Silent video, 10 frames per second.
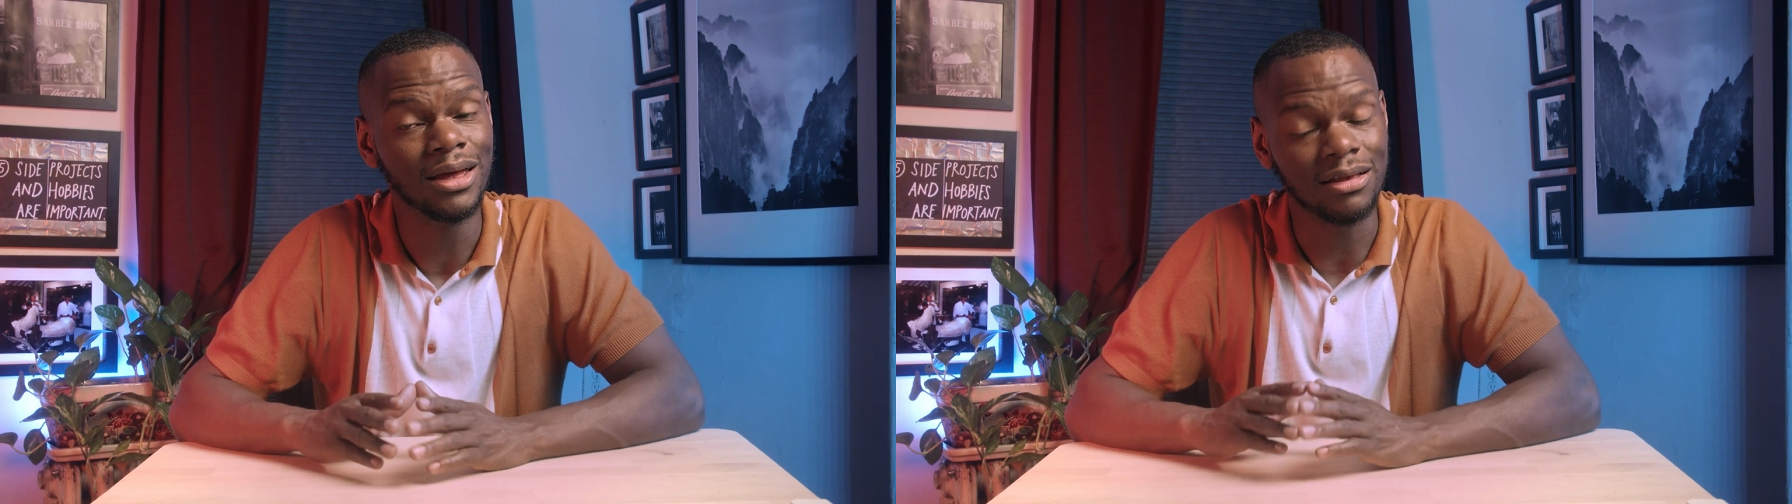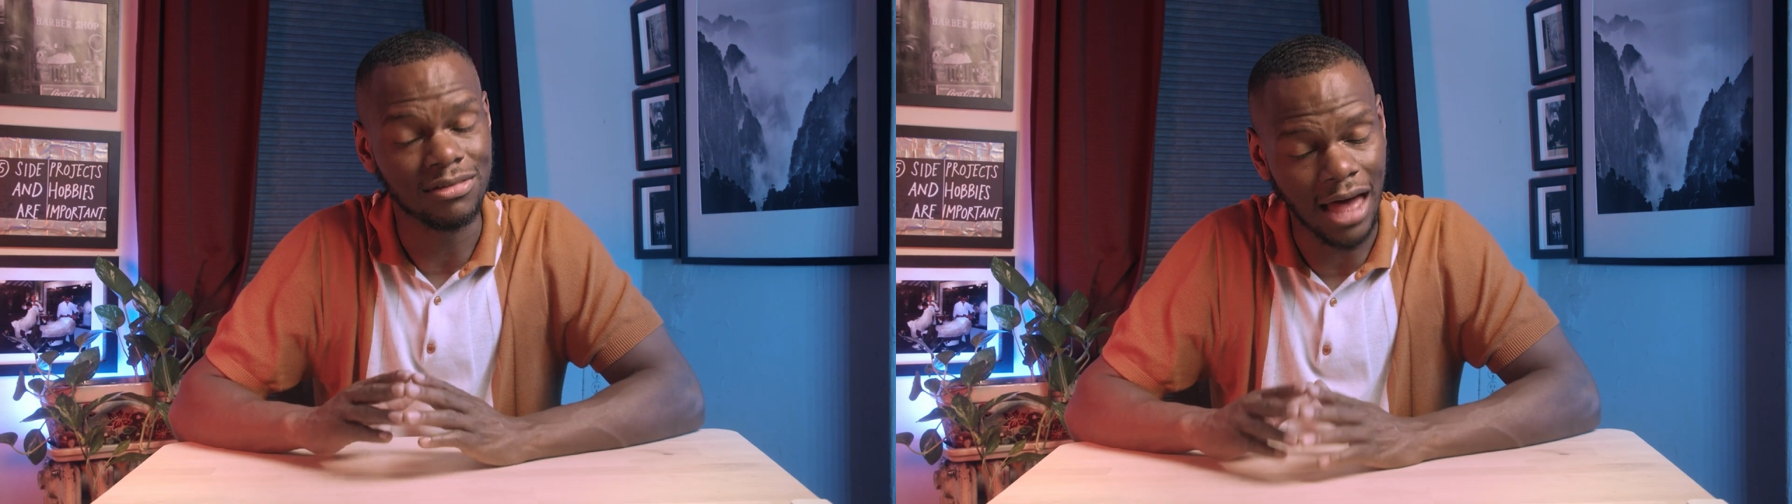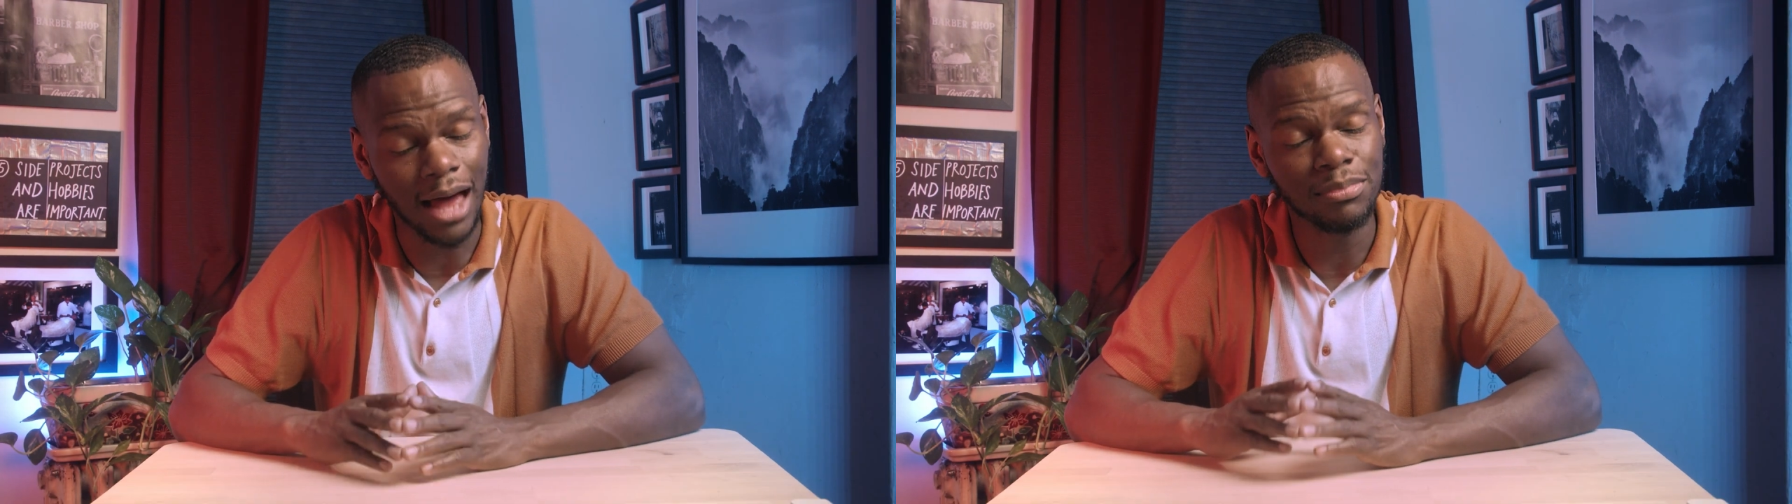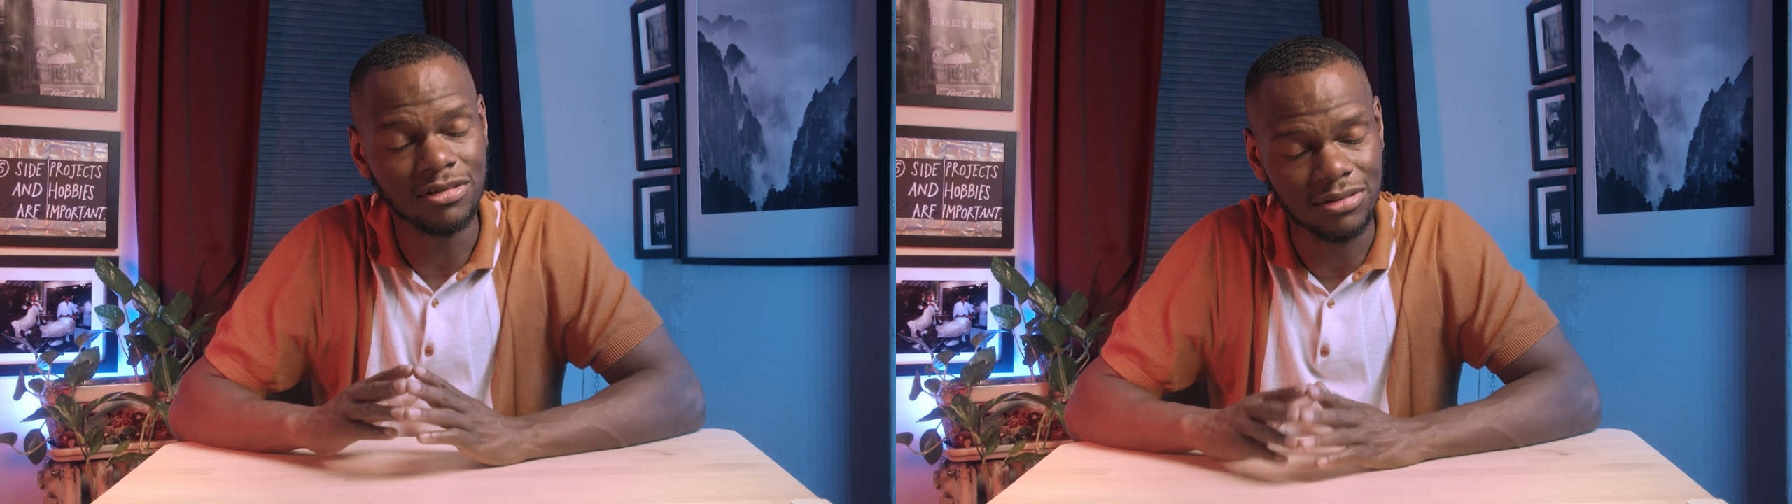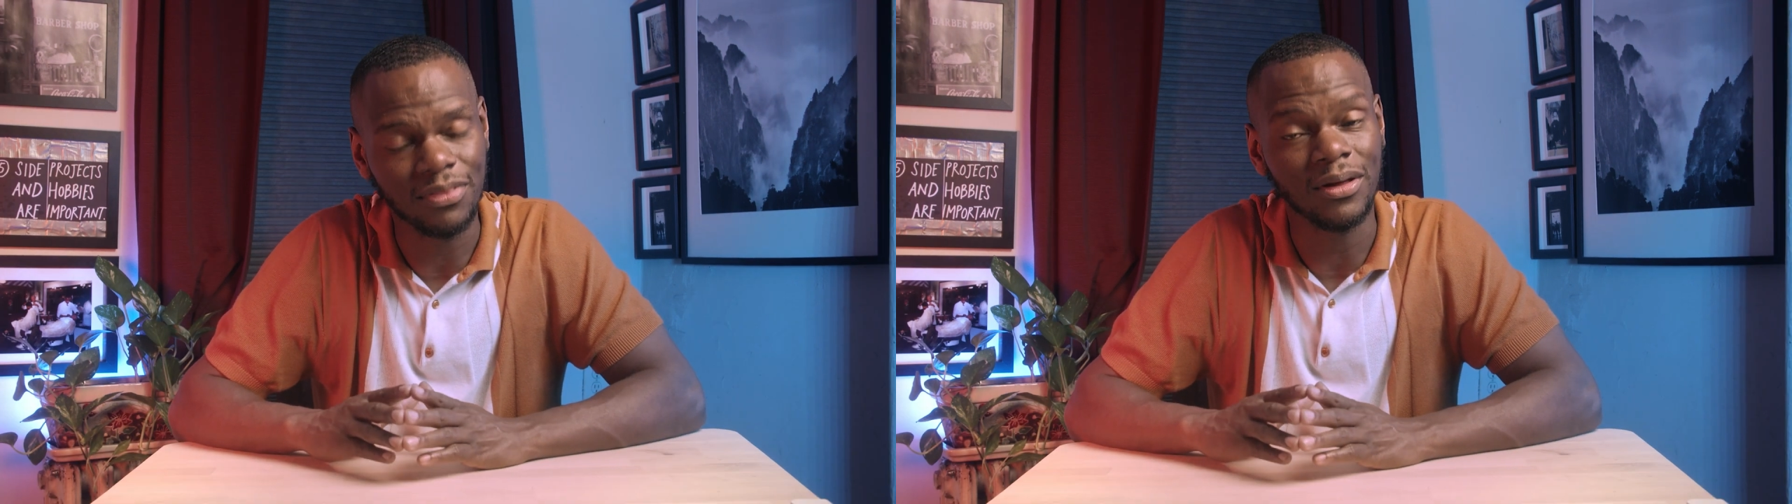it's time
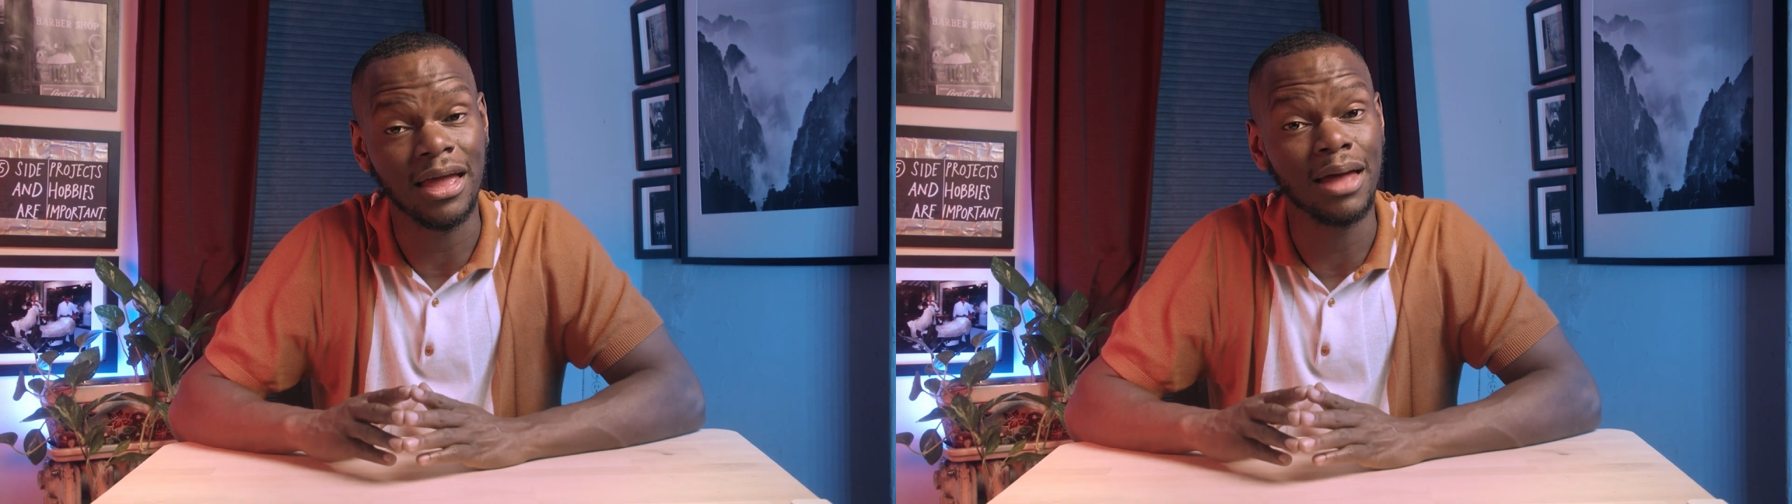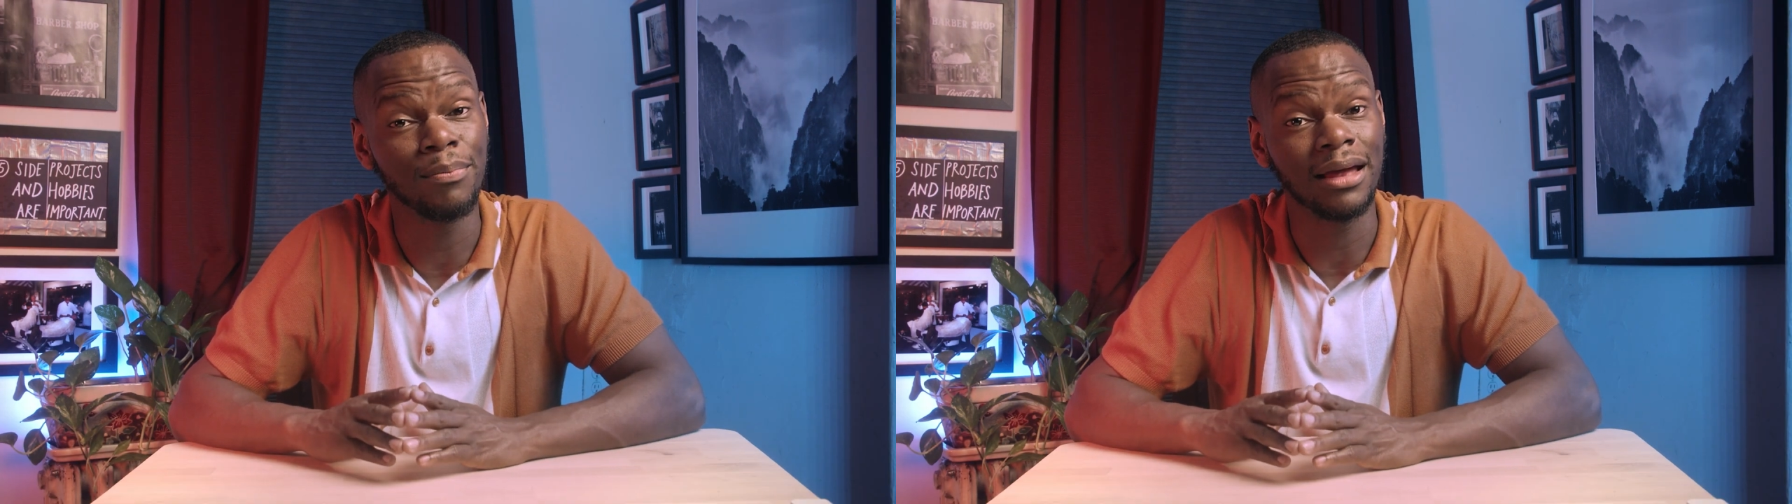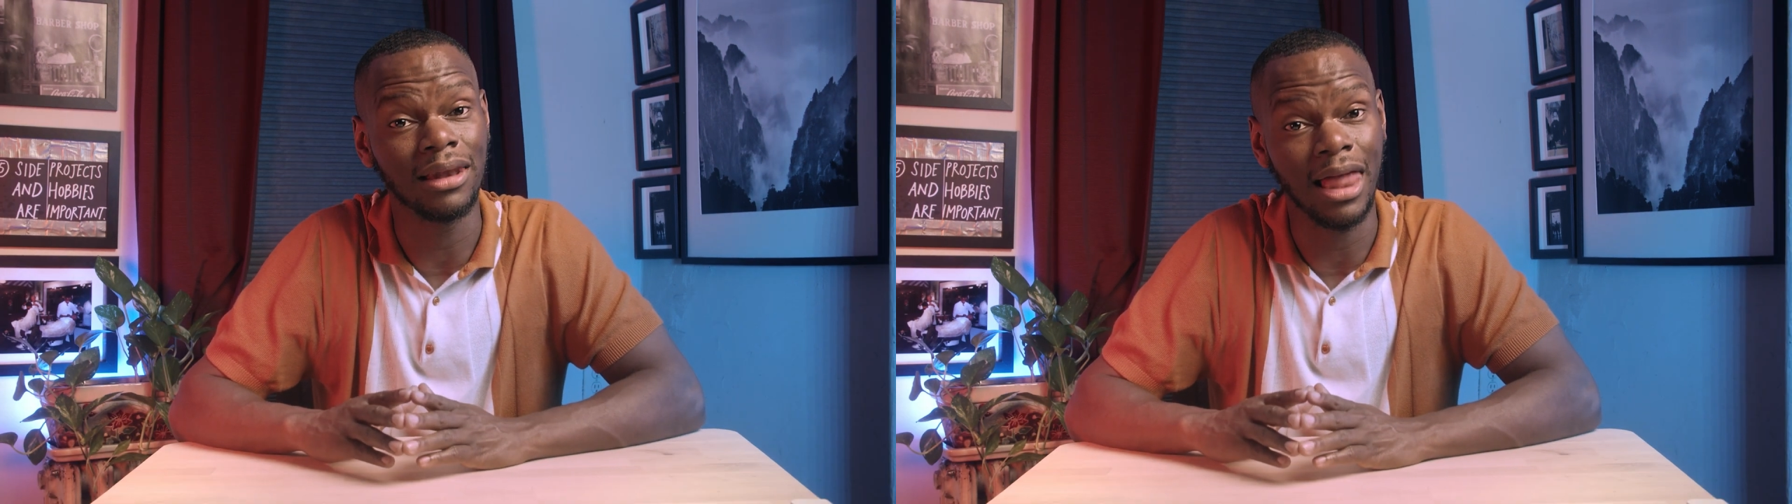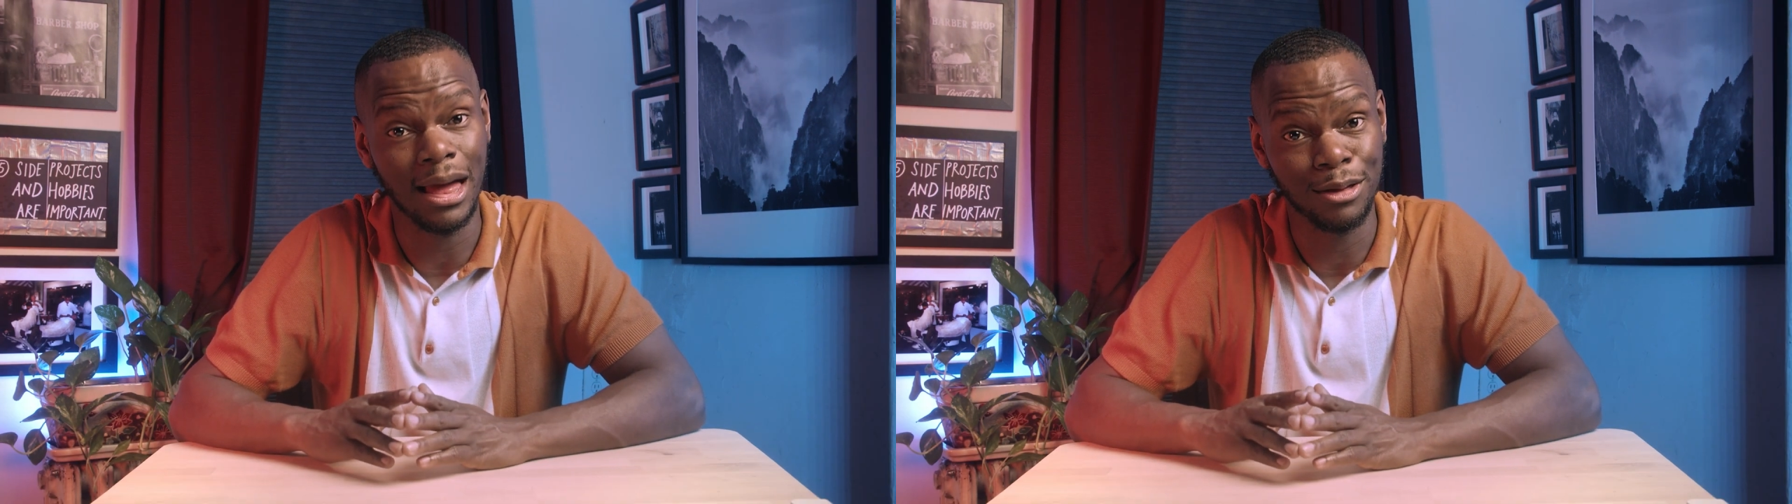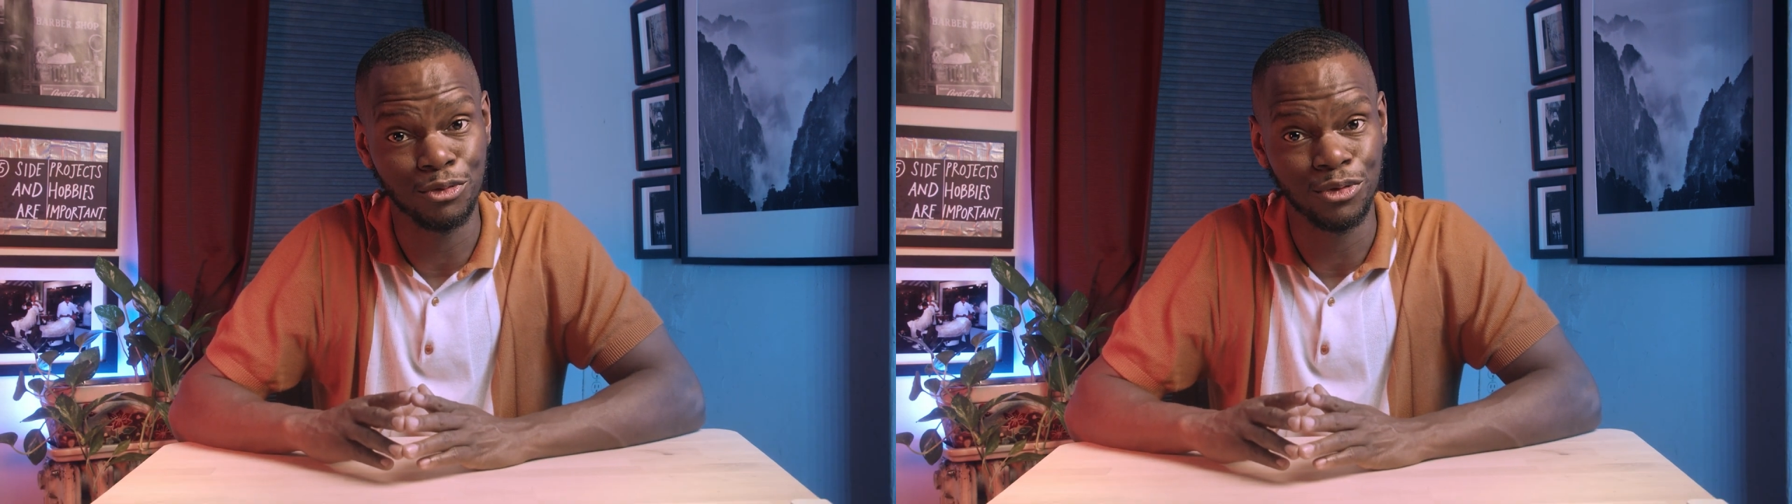to set the campaign
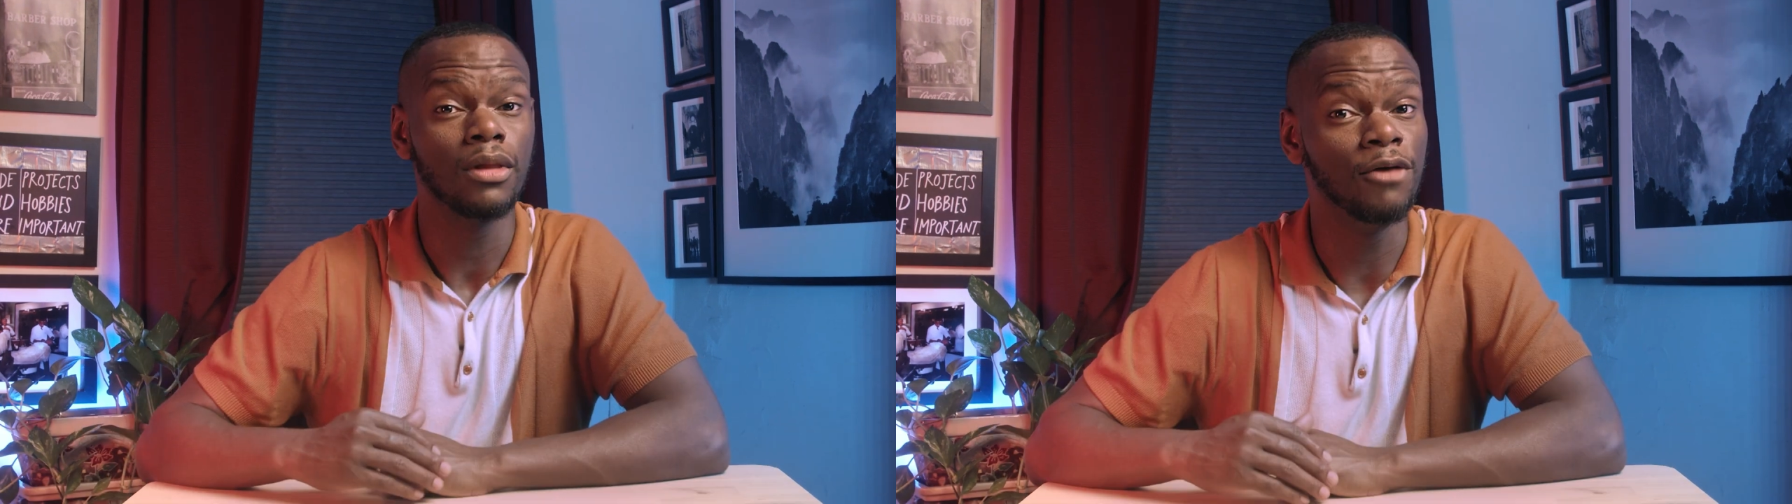live.